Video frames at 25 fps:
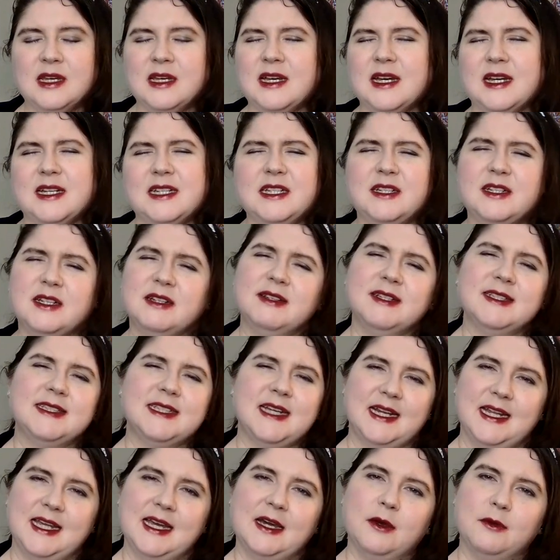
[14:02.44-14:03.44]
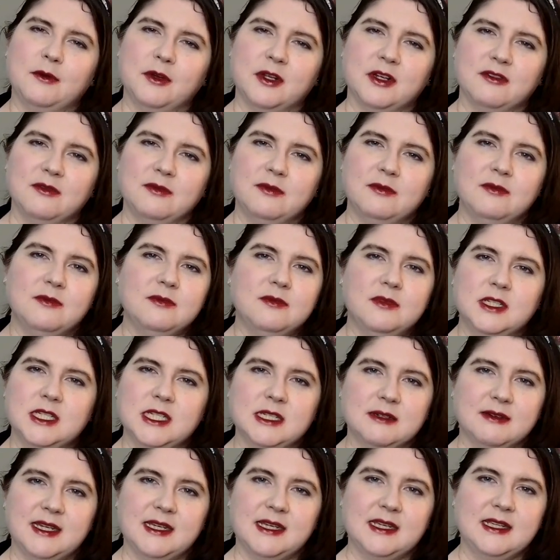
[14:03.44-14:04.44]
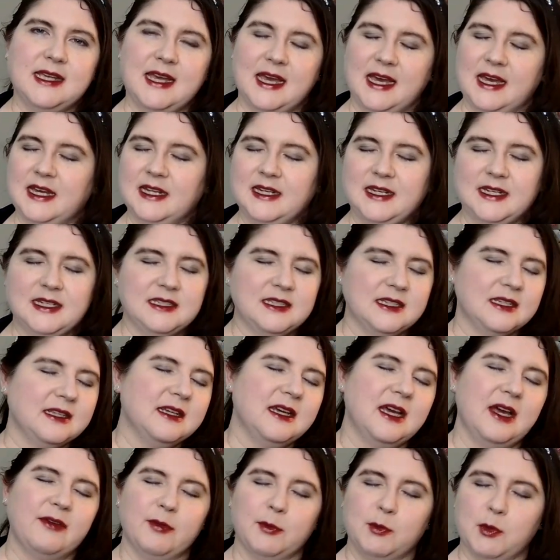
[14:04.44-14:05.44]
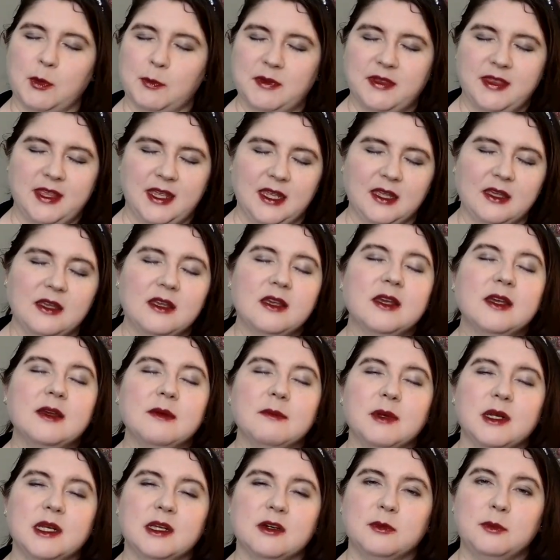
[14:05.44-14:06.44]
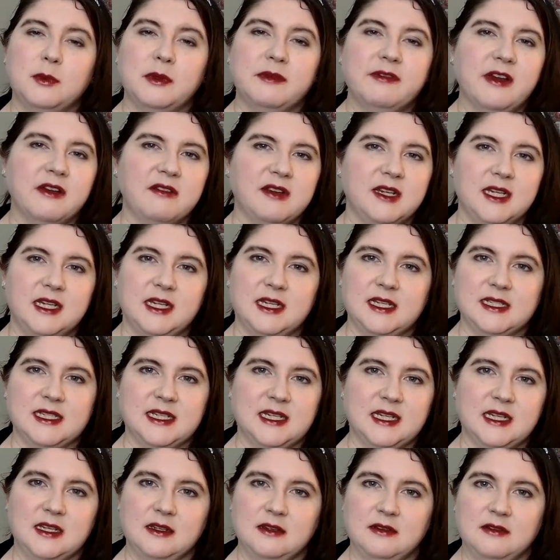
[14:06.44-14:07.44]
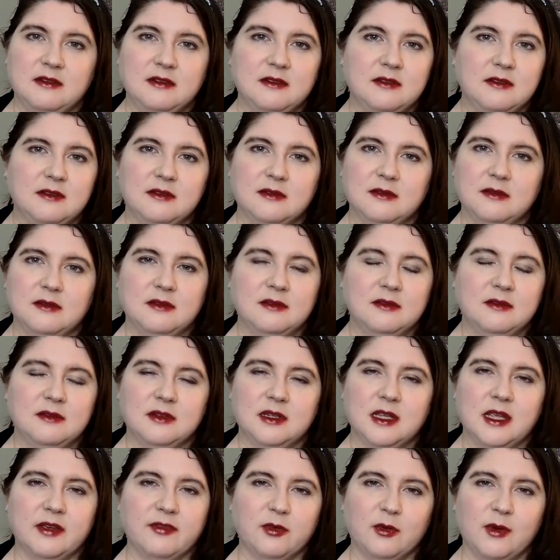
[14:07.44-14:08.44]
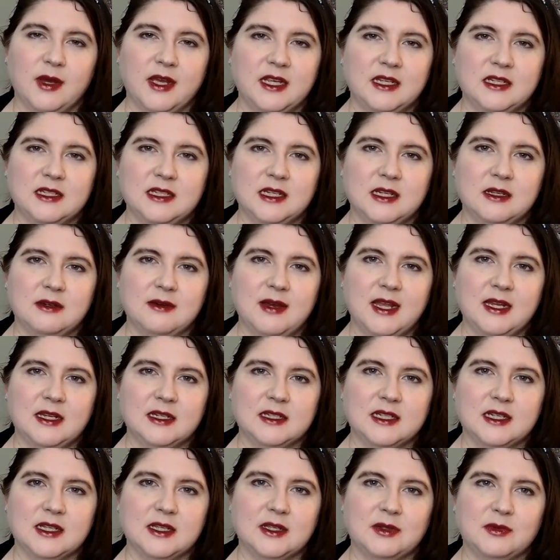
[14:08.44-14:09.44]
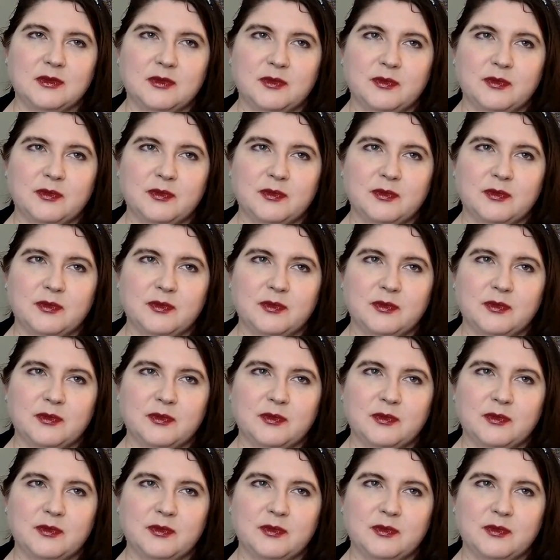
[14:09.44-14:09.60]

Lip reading: I don't know exactly how I'm going to do it yet, I need to have a proper think, but it will be very easy giveaway to enter.